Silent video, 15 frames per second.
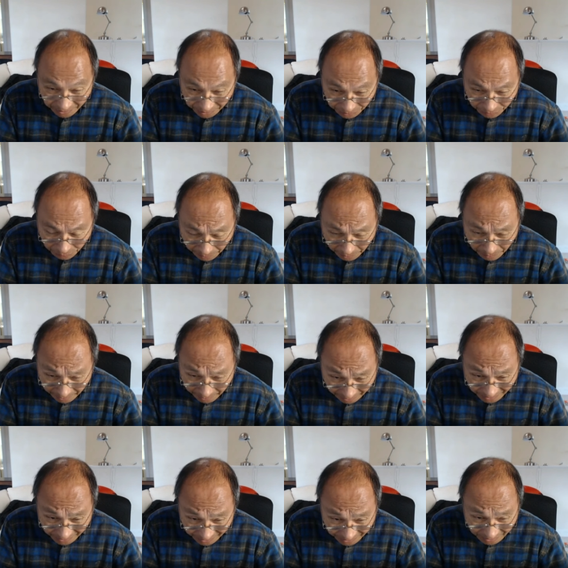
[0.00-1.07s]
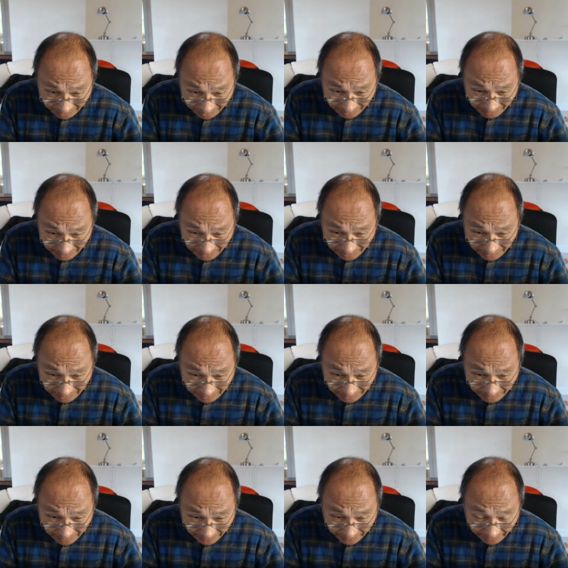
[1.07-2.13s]
stupid, because
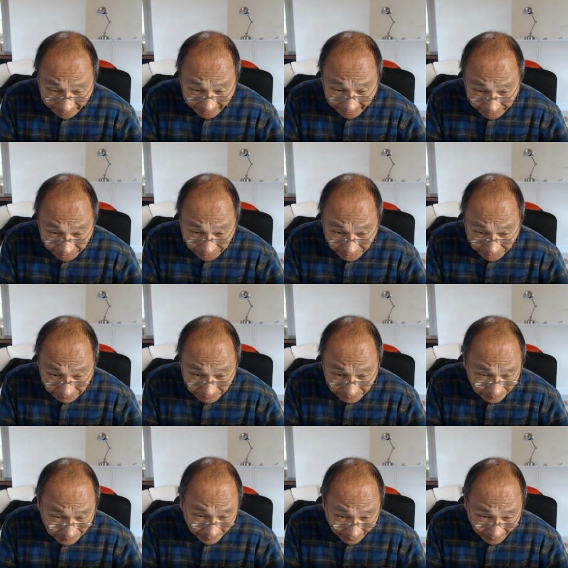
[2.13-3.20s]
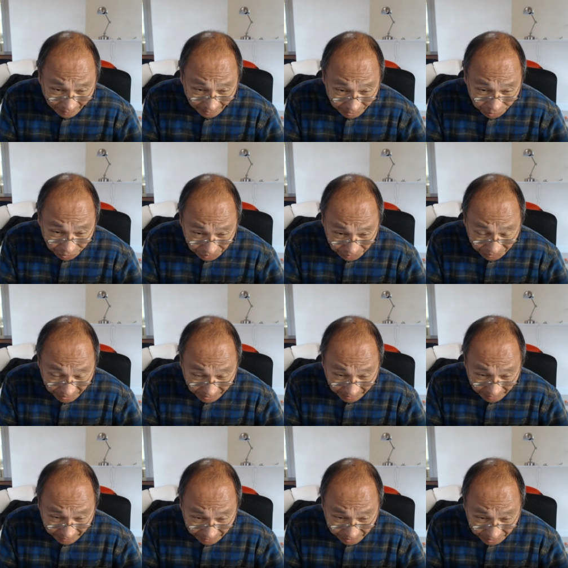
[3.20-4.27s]
uh, the kinds of issues that
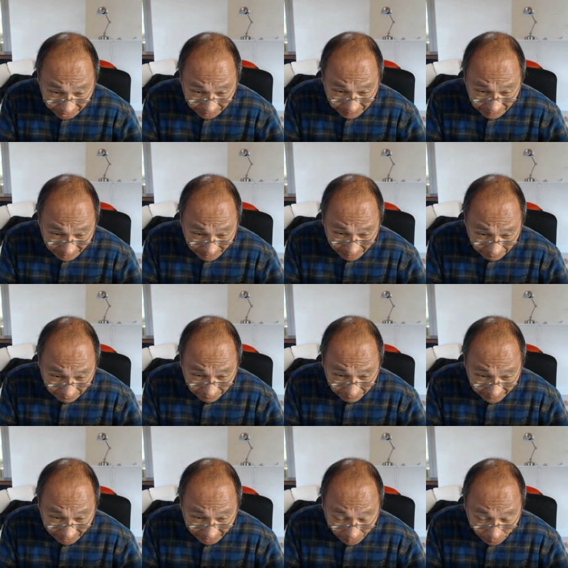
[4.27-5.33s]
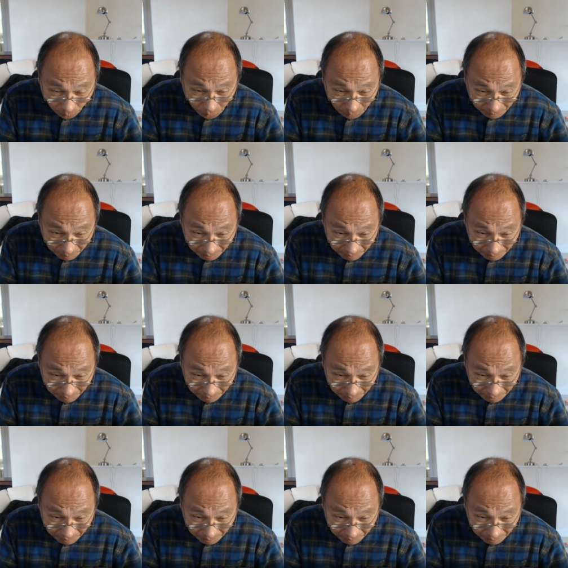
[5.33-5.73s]
his fellow